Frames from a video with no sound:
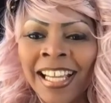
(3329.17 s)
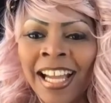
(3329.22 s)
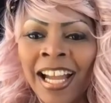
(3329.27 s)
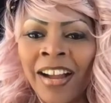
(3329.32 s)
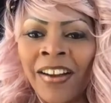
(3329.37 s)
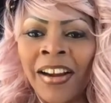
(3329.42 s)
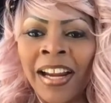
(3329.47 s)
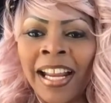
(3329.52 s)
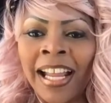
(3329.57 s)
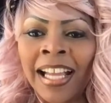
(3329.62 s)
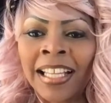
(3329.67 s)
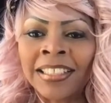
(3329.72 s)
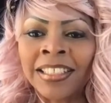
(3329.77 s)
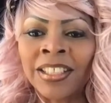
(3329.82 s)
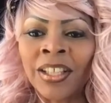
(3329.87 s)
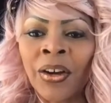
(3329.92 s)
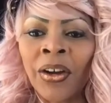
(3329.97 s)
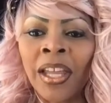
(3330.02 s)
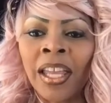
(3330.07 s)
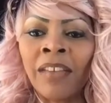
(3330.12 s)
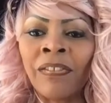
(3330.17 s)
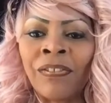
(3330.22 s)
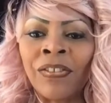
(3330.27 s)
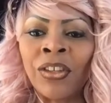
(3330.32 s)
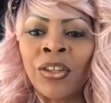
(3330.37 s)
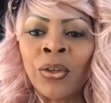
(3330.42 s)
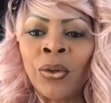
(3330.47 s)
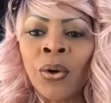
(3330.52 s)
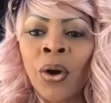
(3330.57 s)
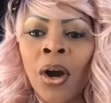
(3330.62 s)
All right, guys. So if
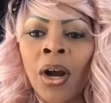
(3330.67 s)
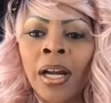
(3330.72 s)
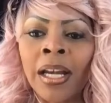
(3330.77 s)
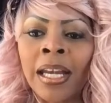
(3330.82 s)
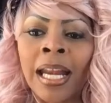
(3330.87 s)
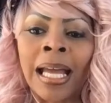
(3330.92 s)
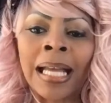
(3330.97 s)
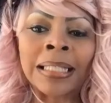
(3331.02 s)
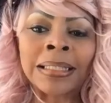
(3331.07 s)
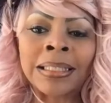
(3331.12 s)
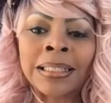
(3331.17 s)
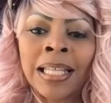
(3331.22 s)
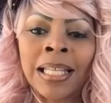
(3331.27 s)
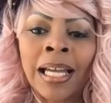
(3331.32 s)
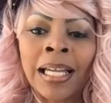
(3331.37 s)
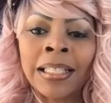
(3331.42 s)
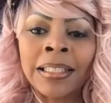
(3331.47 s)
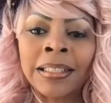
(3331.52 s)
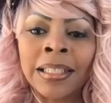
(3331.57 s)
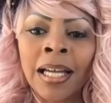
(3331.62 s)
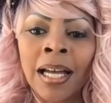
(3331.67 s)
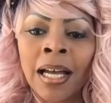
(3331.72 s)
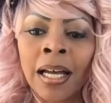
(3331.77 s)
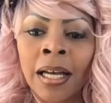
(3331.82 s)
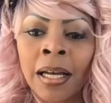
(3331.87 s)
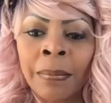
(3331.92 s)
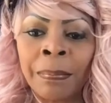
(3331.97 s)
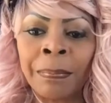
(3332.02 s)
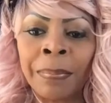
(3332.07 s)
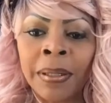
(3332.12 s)
you are not signed
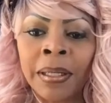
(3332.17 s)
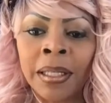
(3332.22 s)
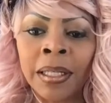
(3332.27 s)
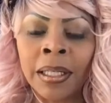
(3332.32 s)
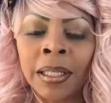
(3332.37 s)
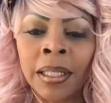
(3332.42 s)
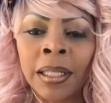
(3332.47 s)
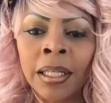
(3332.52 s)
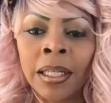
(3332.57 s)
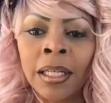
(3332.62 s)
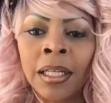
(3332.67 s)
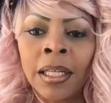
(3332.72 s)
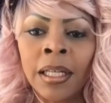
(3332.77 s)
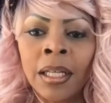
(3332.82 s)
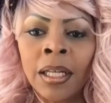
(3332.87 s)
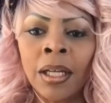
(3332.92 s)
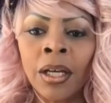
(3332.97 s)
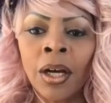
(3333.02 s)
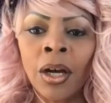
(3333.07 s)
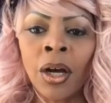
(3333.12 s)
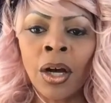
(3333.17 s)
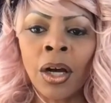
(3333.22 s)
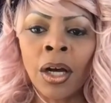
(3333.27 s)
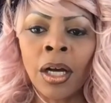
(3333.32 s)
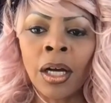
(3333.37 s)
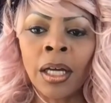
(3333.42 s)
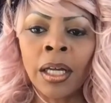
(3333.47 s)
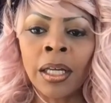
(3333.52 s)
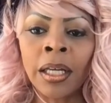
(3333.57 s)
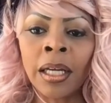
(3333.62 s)
up
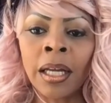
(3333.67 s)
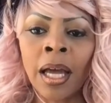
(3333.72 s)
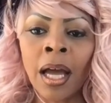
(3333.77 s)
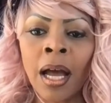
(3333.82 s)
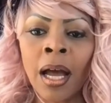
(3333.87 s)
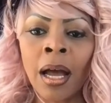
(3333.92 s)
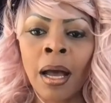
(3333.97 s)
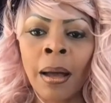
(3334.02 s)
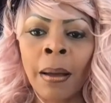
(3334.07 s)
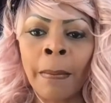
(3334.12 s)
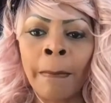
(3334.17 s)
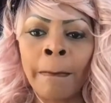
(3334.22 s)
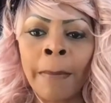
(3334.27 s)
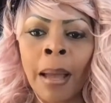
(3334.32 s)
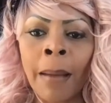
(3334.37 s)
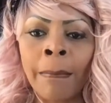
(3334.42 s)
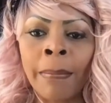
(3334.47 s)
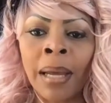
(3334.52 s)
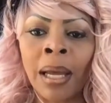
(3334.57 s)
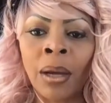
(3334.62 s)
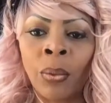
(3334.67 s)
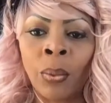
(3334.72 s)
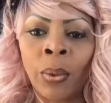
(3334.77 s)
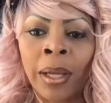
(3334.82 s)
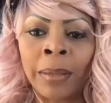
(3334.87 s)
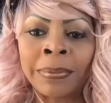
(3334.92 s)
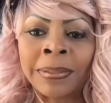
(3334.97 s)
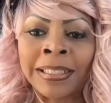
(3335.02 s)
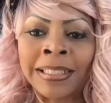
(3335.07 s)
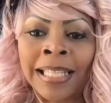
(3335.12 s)
on my
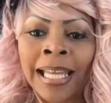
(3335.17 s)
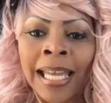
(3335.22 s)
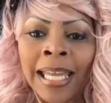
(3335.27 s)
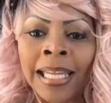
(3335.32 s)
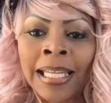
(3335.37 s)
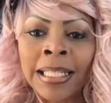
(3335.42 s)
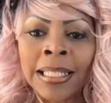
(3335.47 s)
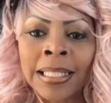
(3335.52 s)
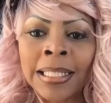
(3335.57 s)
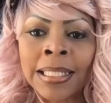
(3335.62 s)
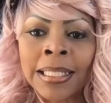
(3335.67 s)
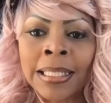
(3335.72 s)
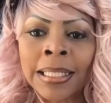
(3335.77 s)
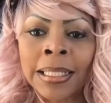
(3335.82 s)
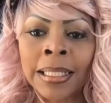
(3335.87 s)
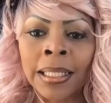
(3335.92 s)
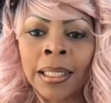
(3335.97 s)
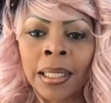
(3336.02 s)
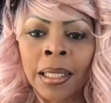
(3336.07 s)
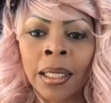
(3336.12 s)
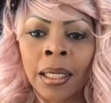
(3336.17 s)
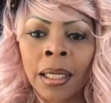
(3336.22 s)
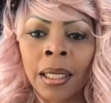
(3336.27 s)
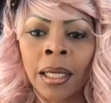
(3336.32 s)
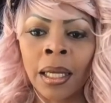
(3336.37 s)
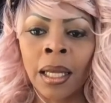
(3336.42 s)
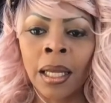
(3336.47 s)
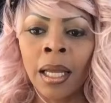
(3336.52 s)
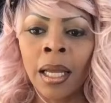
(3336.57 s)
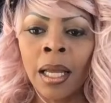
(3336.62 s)
website,
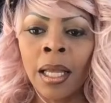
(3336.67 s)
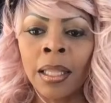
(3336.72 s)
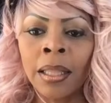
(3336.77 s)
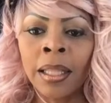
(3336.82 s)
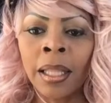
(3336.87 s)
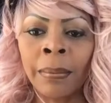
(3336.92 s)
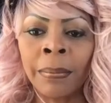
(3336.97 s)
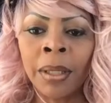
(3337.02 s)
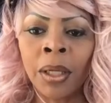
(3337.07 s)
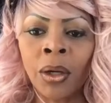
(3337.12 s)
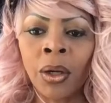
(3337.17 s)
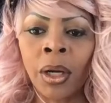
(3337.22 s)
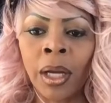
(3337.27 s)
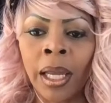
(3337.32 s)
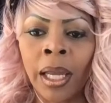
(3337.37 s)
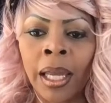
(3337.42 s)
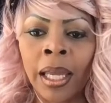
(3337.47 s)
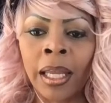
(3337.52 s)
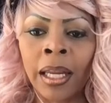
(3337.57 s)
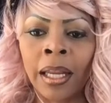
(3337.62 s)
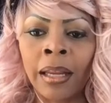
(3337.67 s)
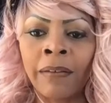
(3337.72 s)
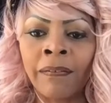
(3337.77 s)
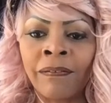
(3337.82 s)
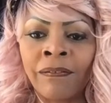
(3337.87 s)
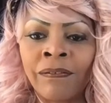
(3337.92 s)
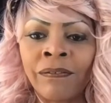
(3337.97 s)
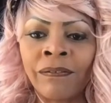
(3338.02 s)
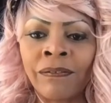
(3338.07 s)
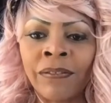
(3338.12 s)
let me go ahead and
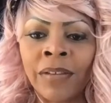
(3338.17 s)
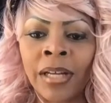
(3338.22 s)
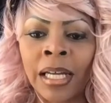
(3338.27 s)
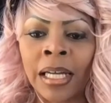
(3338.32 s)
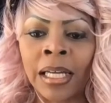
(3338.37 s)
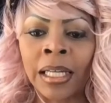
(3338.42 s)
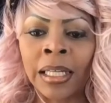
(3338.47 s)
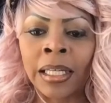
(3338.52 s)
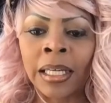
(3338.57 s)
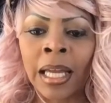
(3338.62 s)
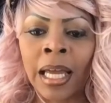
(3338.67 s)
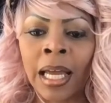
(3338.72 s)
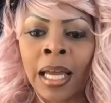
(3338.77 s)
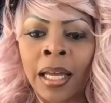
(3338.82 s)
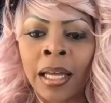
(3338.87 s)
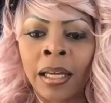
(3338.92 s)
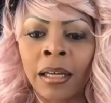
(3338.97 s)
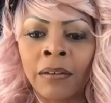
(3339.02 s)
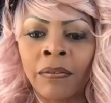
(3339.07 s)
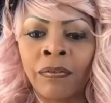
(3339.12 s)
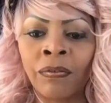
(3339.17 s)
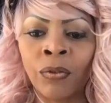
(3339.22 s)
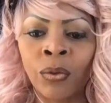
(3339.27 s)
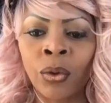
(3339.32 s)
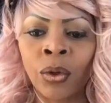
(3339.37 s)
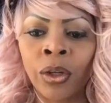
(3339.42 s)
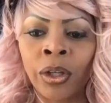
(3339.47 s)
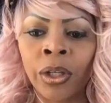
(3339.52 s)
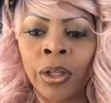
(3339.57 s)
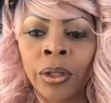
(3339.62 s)
find that
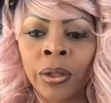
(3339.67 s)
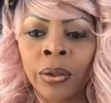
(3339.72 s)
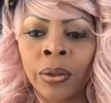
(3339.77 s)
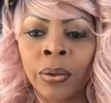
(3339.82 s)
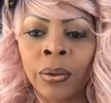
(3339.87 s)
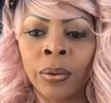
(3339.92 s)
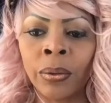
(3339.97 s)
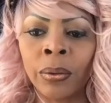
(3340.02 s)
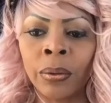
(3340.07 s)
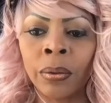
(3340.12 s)
for you.